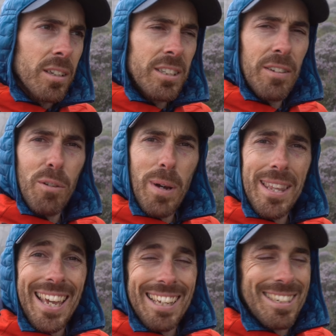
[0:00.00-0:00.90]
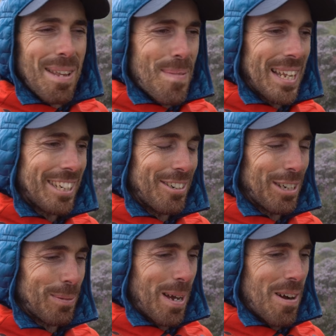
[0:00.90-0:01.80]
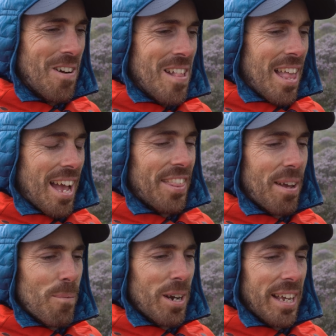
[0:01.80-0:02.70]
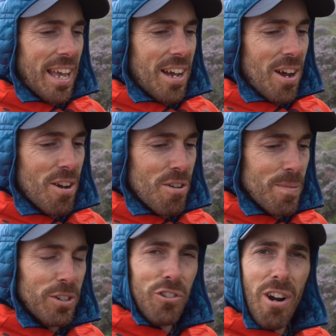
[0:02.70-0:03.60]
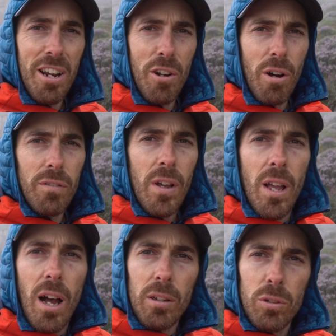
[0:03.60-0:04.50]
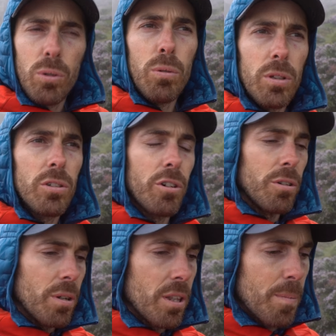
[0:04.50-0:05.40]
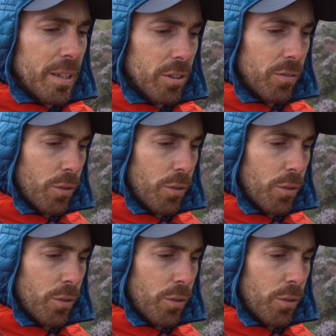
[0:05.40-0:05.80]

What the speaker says: see if the weather gets any better as well, and then when I get home and dried off, I'll talk through the bits of